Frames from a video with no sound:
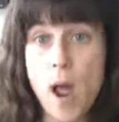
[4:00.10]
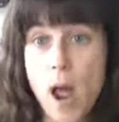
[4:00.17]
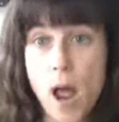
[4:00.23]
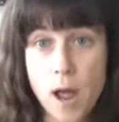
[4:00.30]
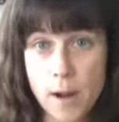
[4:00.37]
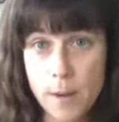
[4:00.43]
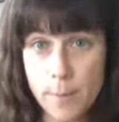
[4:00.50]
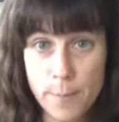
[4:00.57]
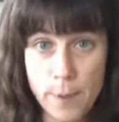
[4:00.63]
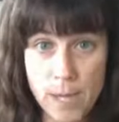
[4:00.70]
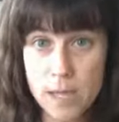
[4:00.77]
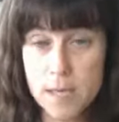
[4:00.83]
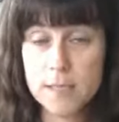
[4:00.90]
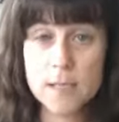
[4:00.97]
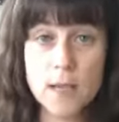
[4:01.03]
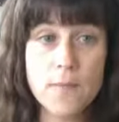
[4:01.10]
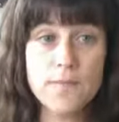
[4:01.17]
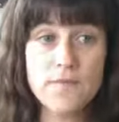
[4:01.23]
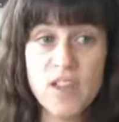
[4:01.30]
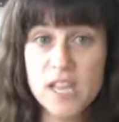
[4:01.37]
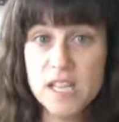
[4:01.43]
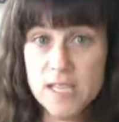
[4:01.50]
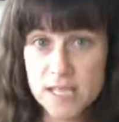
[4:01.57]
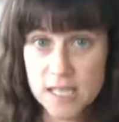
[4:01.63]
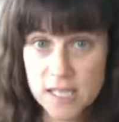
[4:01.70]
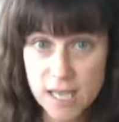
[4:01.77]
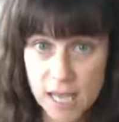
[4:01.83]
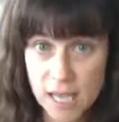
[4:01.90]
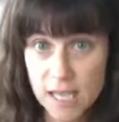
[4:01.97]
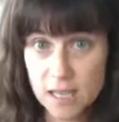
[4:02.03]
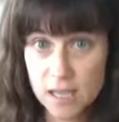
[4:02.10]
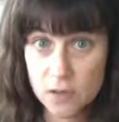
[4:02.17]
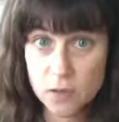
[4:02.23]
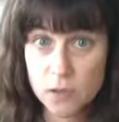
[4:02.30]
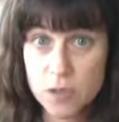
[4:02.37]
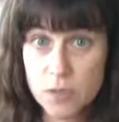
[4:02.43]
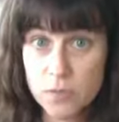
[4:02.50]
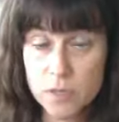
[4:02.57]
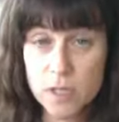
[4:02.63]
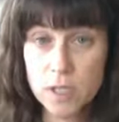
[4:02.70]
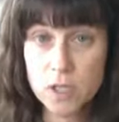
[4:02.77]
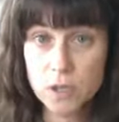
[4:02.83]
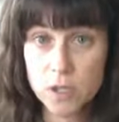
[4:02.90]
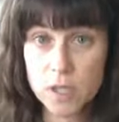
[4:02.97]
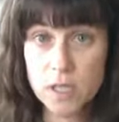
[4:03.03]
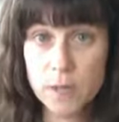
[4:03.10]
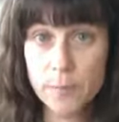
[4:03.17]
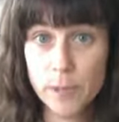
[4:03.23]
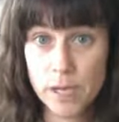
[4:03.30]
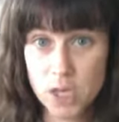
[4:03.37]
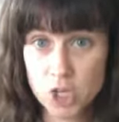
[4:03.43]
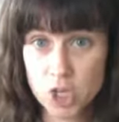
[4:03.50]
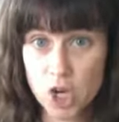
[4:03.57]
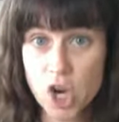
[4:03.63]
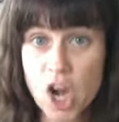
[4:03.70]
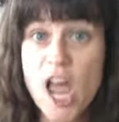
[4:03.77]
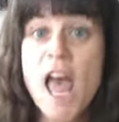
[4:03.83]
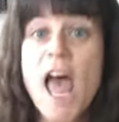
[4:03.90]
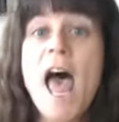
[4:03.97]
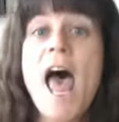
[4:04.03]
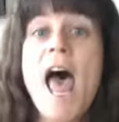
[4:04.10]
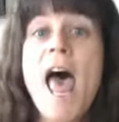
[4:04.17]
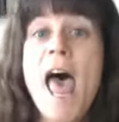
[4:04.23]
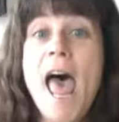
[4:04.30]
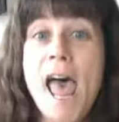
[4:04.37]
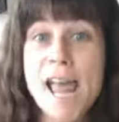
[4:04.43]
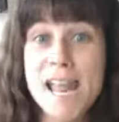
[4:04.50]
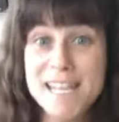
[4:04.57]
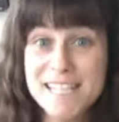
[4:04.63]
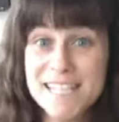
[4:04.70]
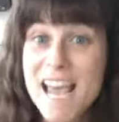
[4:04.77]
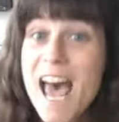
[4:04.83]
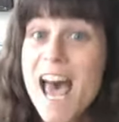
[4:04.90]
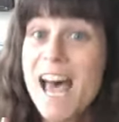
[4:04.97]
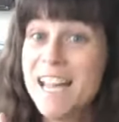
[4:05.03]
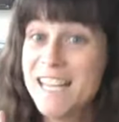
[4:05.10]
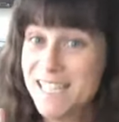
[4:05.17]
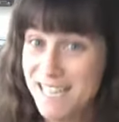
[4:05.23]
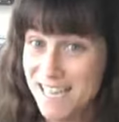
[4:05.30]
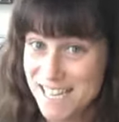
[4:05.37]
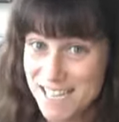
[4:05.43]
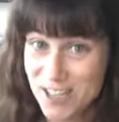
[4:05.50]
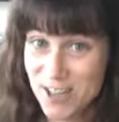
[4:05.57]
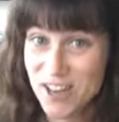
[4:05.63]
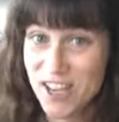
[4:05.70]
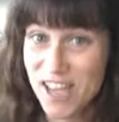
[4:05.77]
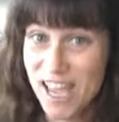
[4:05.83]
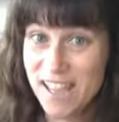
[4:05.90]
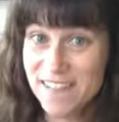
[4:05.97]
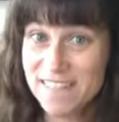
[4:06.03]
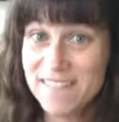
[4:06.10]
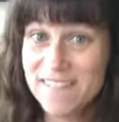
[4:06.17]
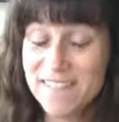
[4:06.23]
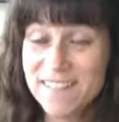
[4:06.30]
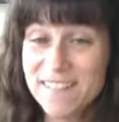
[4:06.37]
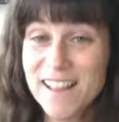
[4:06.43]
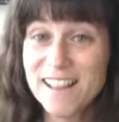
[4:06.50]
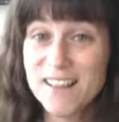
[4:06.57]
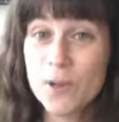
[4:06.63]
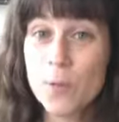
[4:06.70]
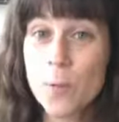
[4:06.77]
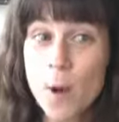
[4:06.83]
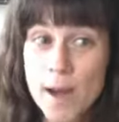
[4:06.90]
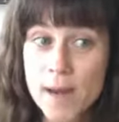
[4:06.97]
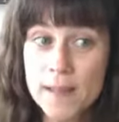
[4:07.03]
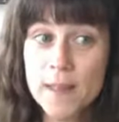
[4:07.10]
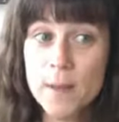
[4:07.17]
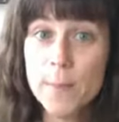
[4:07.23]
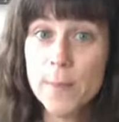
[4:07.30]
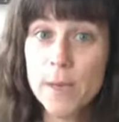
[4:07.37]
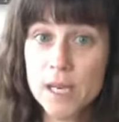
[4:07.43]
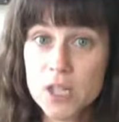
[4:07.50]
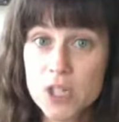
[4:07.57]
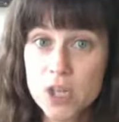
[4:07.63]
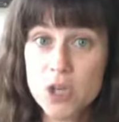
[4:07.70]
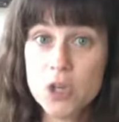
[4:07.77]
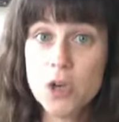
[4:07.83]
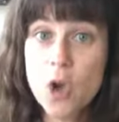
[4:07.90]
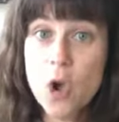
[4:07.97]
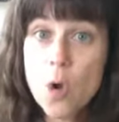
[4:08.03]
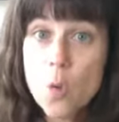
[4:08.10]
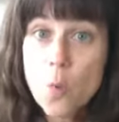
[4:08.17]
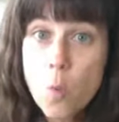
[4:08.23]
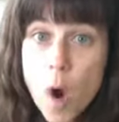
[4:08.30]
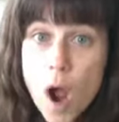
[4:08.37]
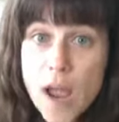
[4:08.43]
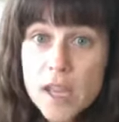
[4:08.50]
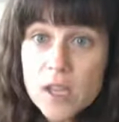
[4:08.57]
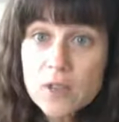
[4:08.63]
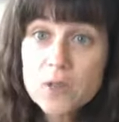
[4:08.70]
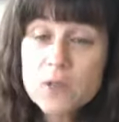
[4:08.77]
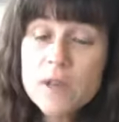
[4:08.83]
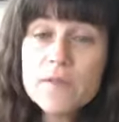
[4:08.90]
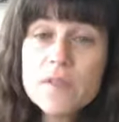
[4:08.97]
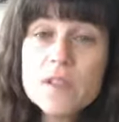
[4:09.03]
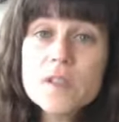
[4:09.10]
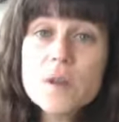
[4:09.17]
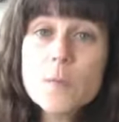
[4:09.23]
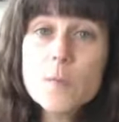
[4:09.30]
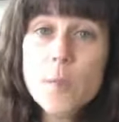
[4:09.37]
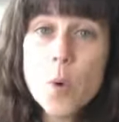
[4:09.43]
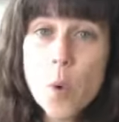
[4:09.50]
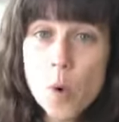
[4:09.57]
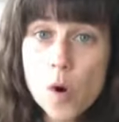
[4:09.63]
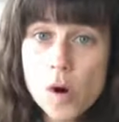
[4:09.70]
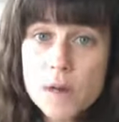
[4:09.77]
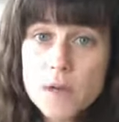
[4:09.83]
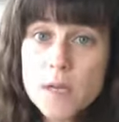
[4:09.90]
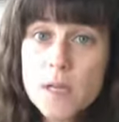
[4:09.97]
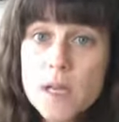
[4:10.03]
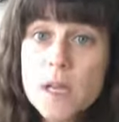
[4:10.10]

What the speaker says: how to bake some fancy cake that looks really good in the picture, and does your cake look like the one in the picture? No, why? You don't have the support